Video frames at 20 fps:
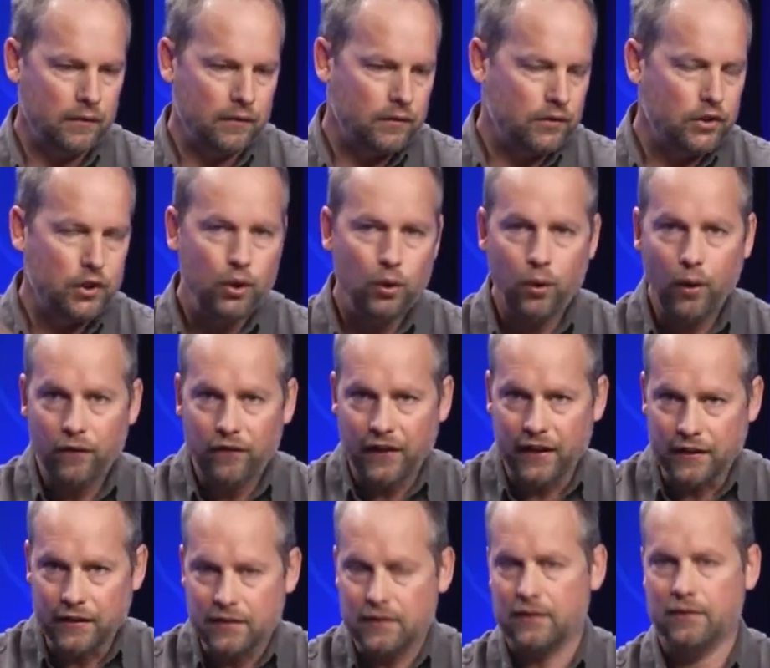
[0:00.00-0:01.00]
two
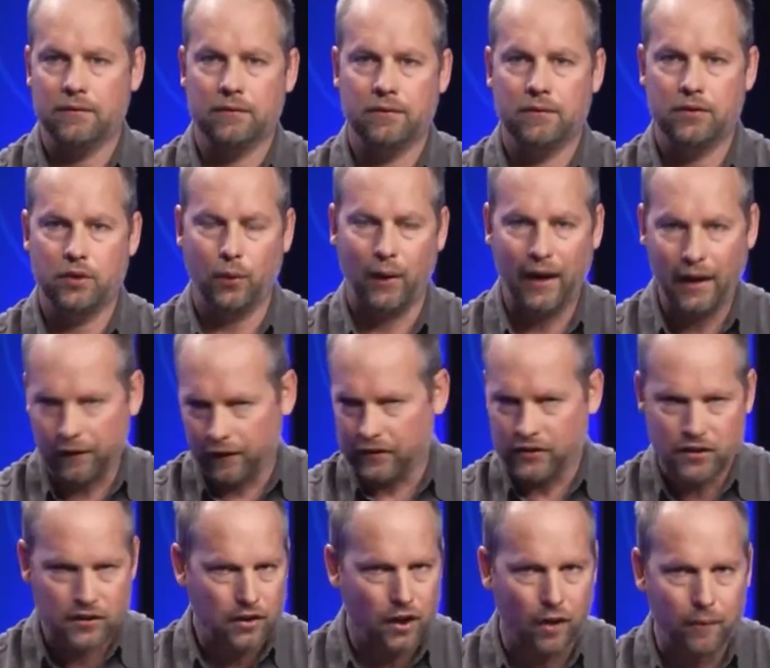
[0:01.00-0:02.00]
events, so let's
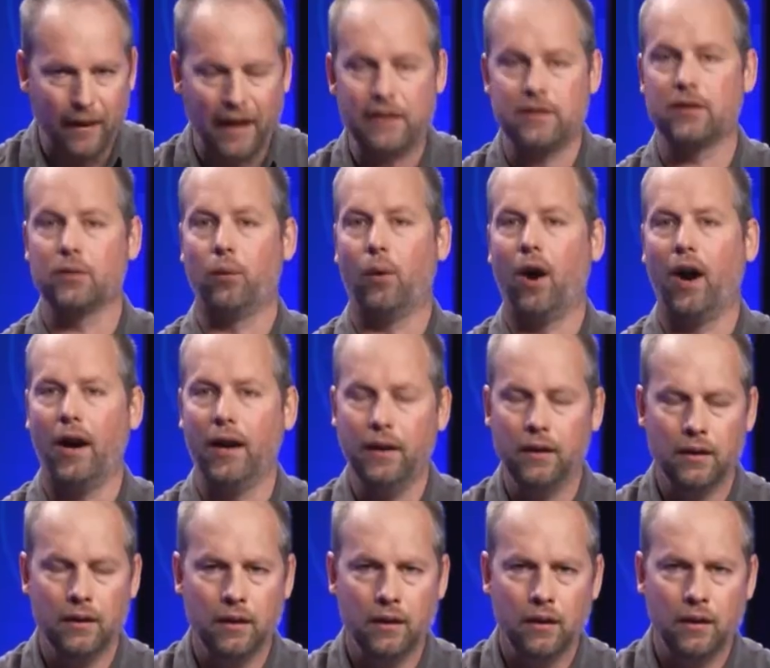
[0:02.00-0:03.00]
just call them X and Y,
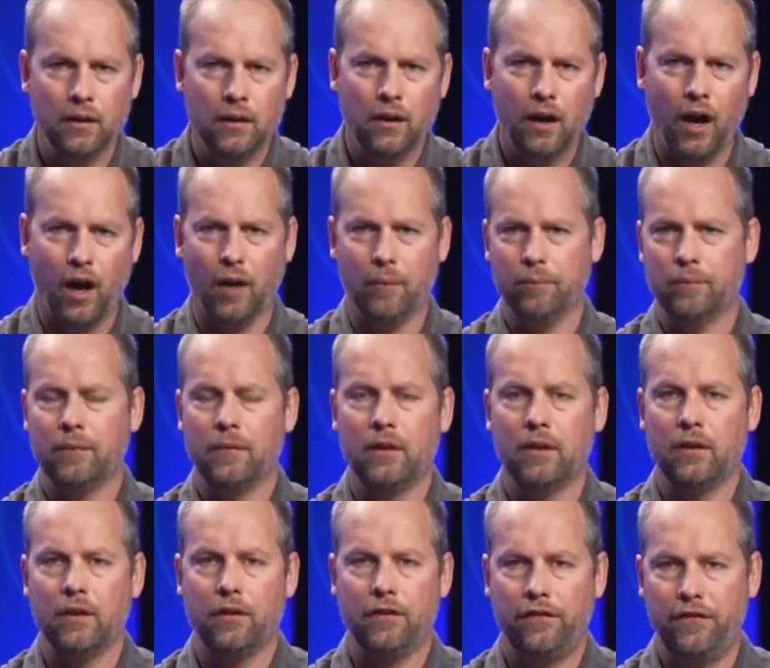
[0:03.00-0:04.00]

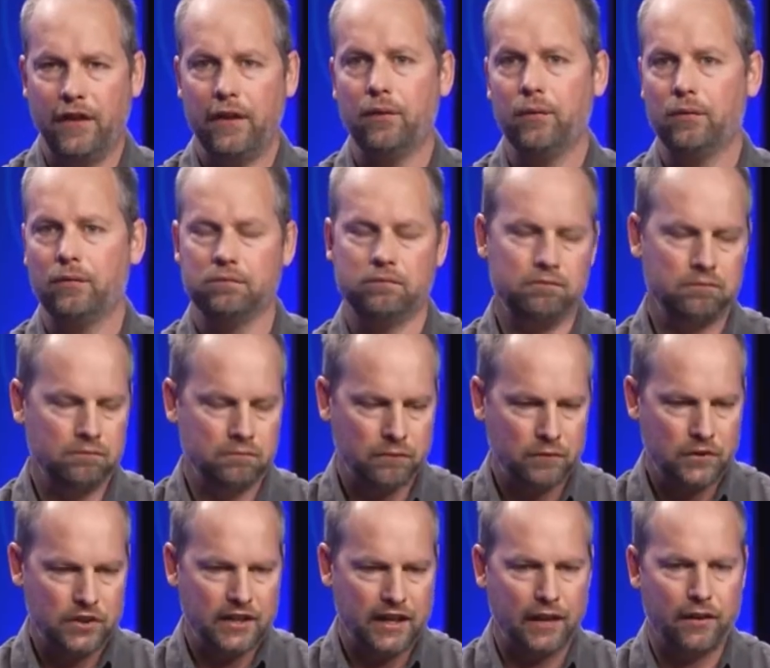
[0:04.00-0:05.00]
fit
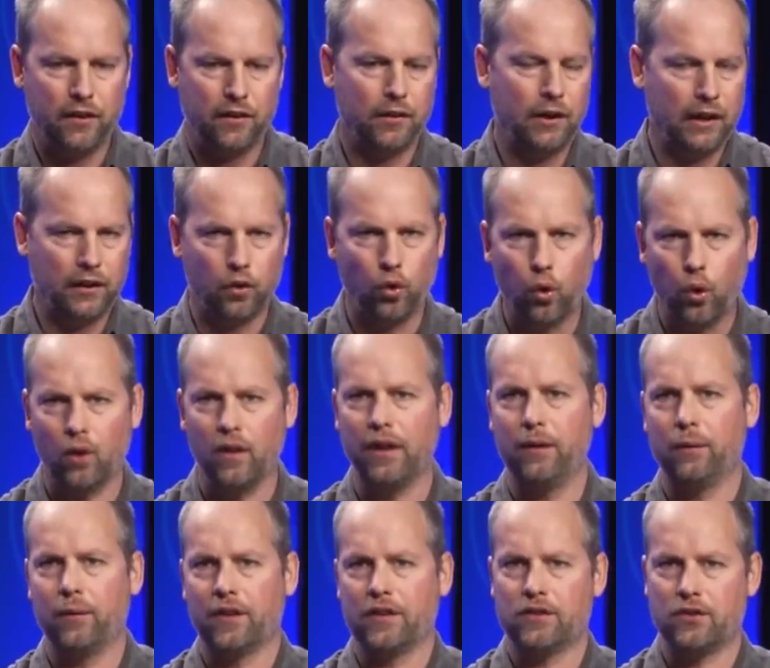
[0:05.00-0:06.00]
together and correlate
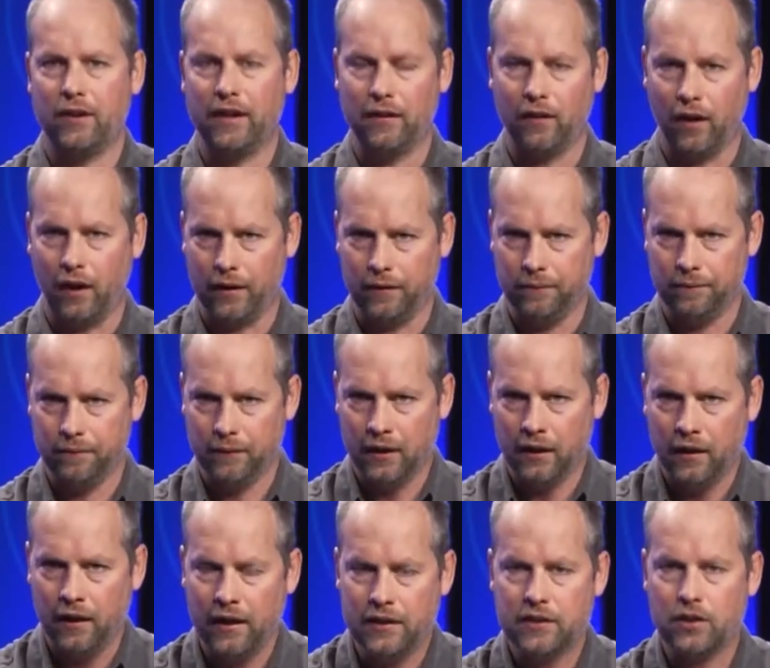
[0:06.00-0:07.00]
with a straight line.
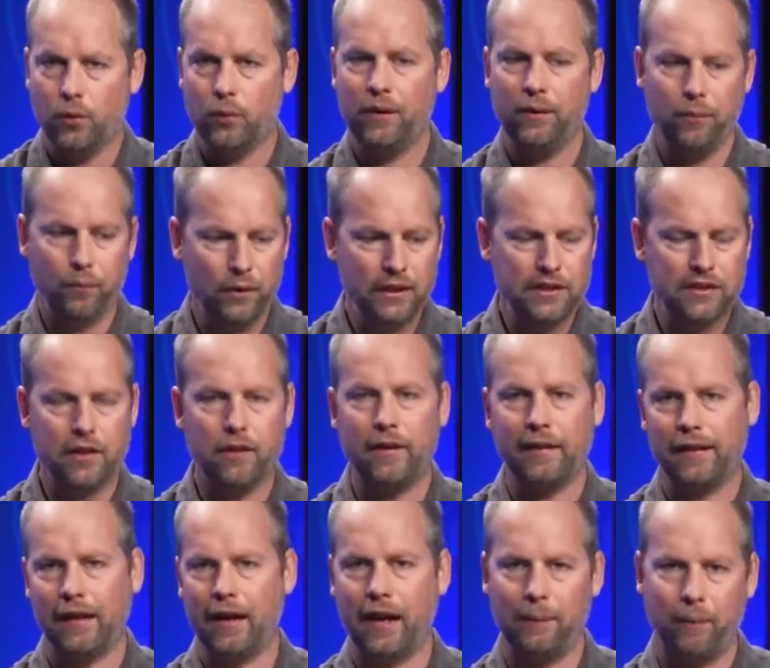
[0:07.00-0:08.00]
And so we
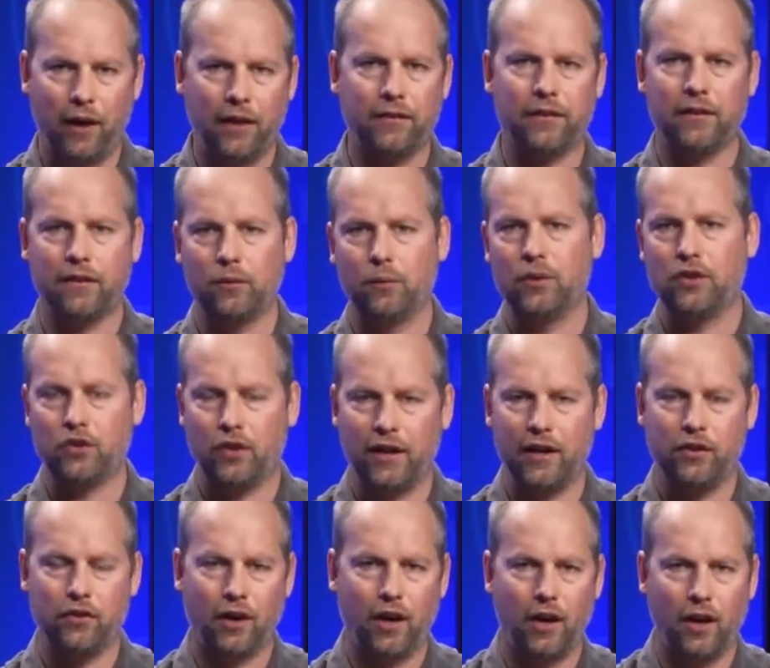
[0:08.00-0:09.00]
generate that hypothesis, and we try to
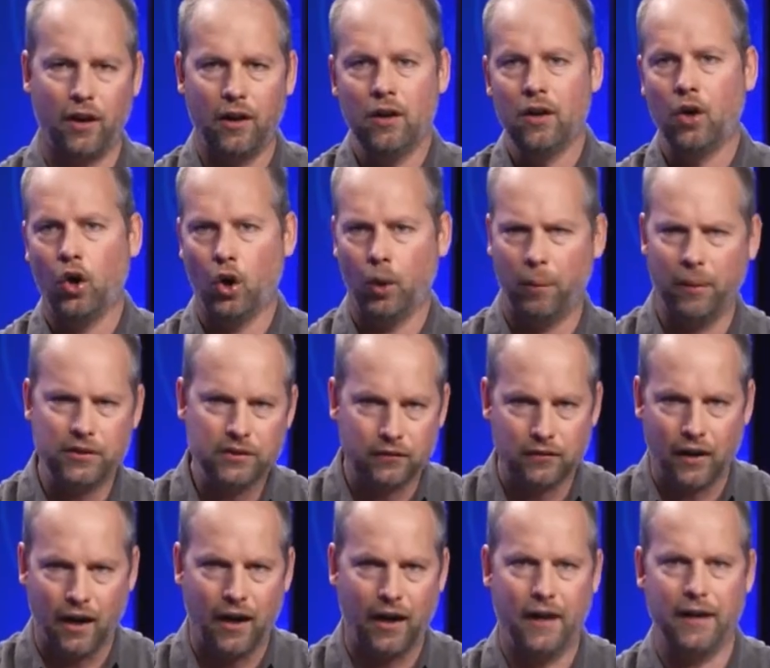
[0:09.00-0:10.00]
draw a whole bunch of
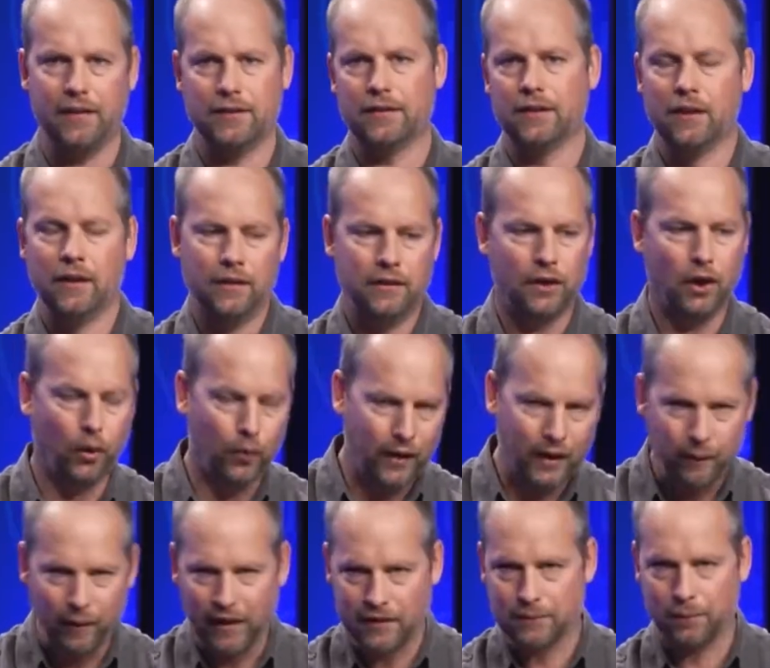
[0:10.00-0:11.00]
lines,
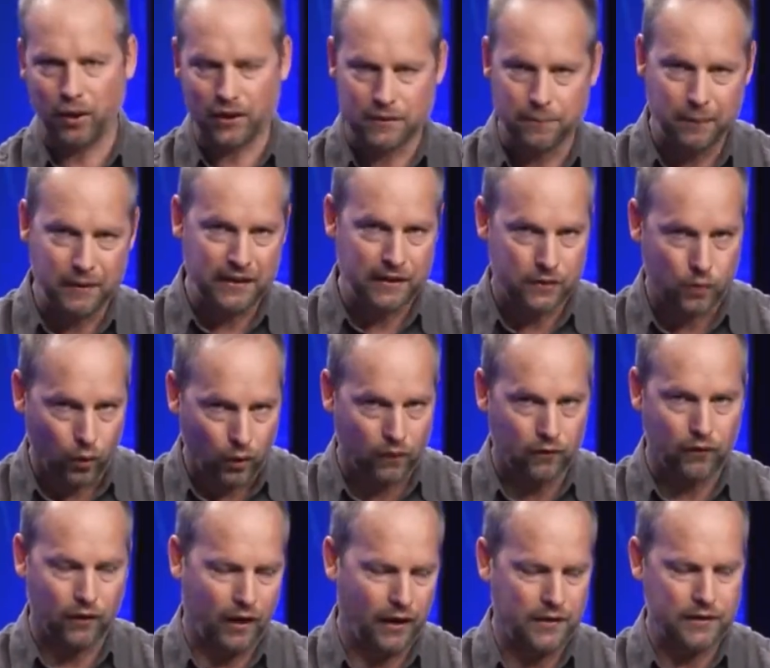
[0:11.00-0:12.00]
mx plus b sort
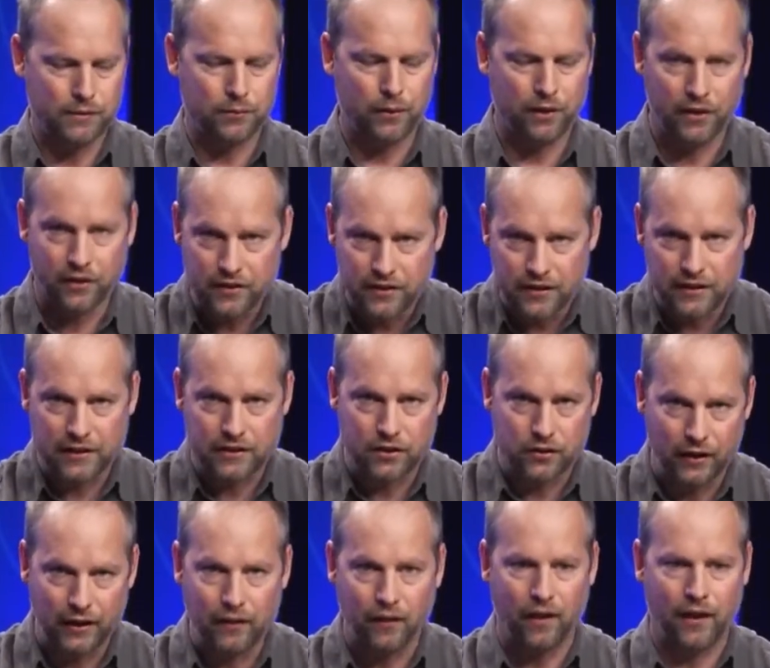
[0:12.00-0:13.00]
of lines, where there's these
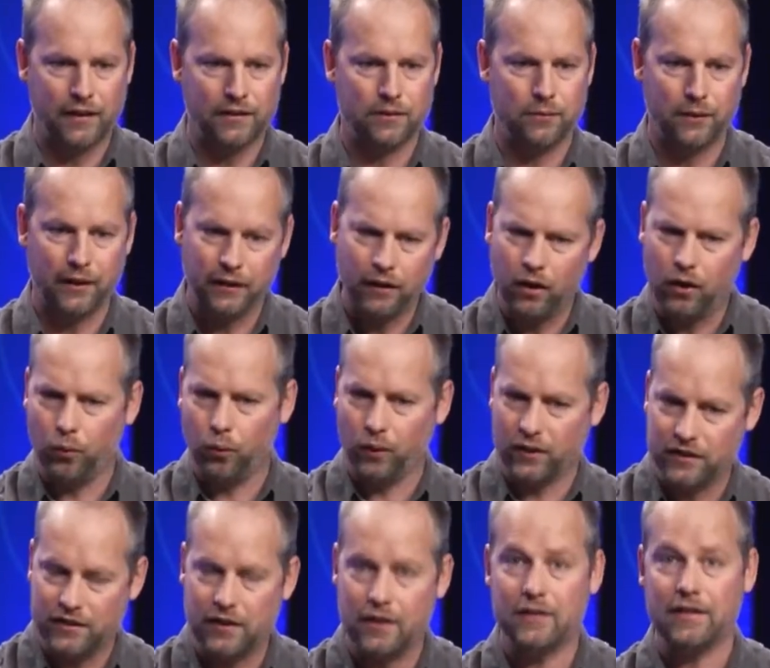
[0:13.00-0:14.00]
straight lines, and we're like, oh,
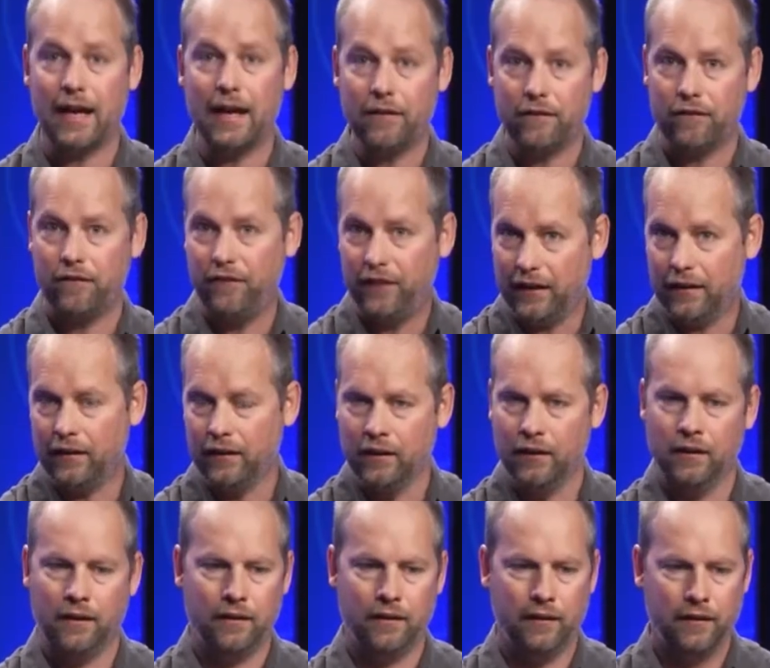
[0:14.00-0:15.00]
does that fit
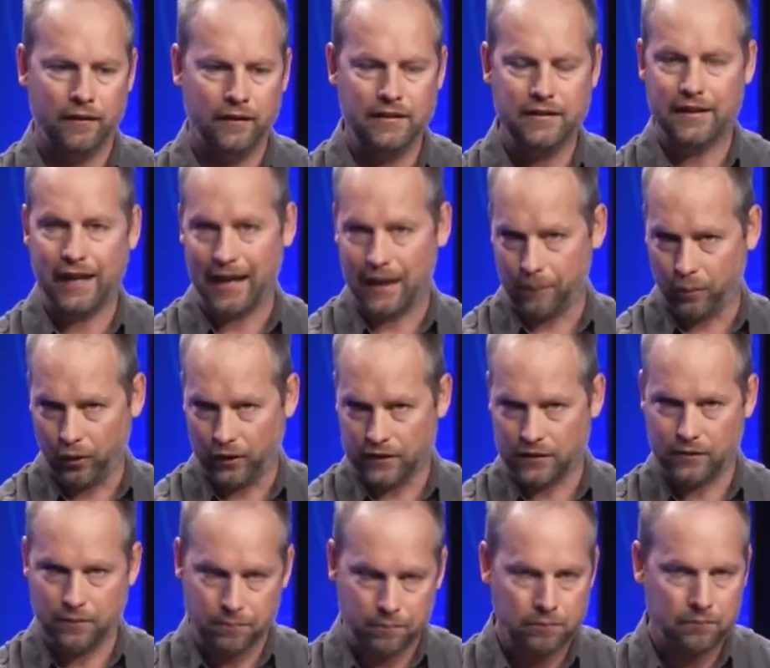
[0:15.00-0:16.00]
these data
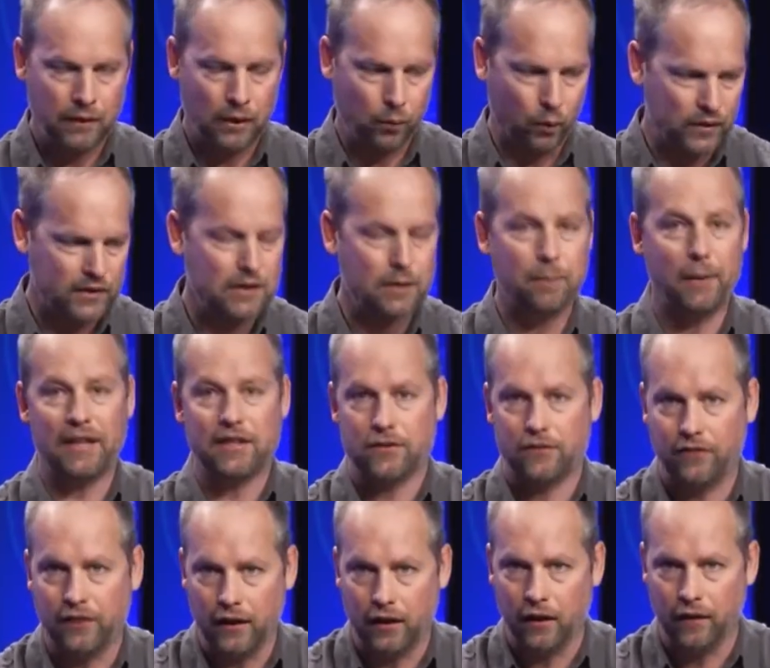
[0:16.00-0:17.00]
points? And what's the
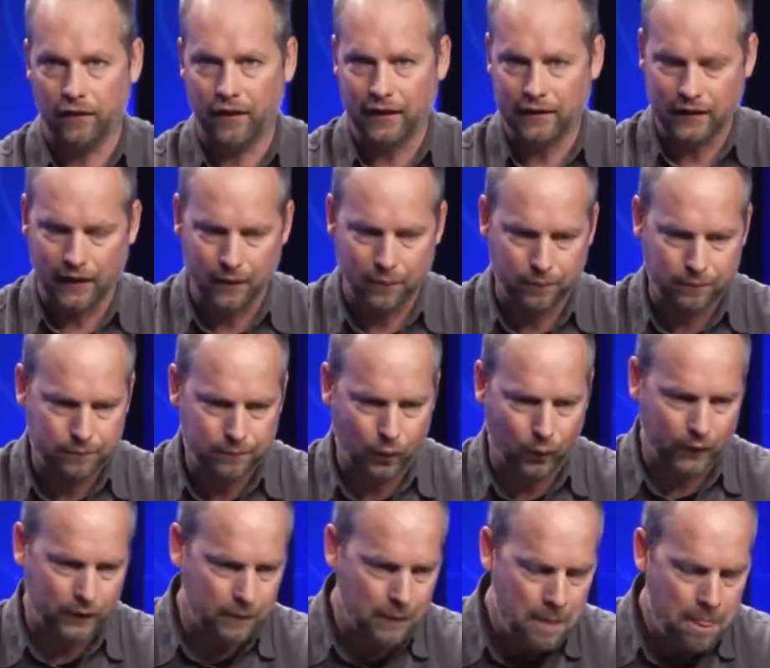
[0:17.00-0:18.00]
best fit of that data point?